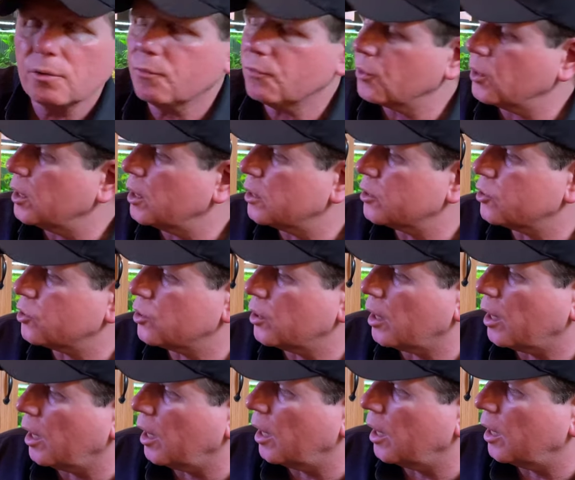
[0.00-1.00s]
fish,
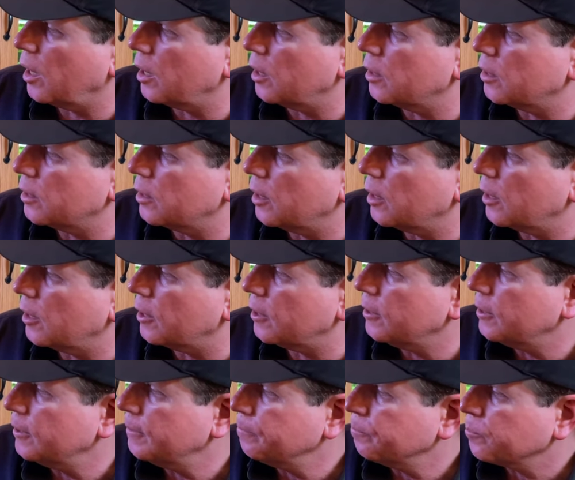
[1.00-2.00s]
and
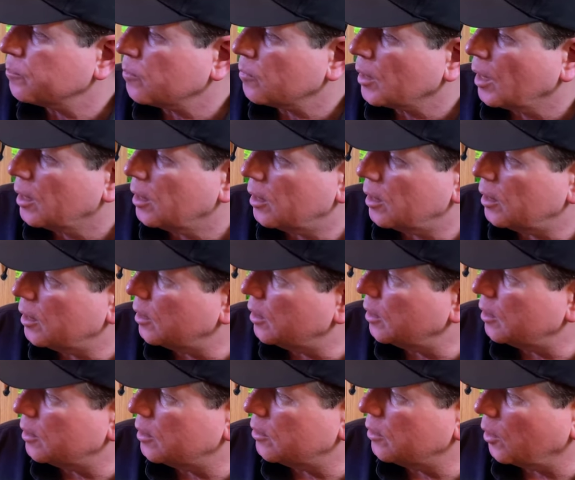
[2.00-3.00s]

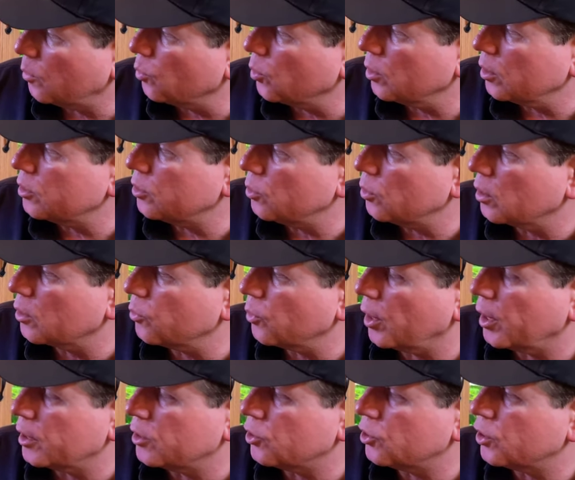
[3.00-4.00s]
they really do a
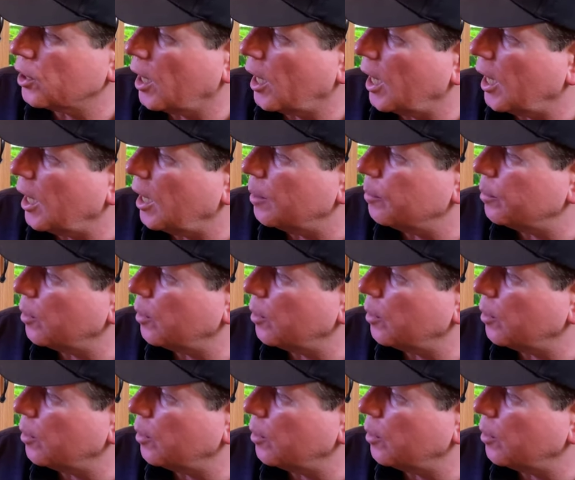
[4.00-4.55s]
great job.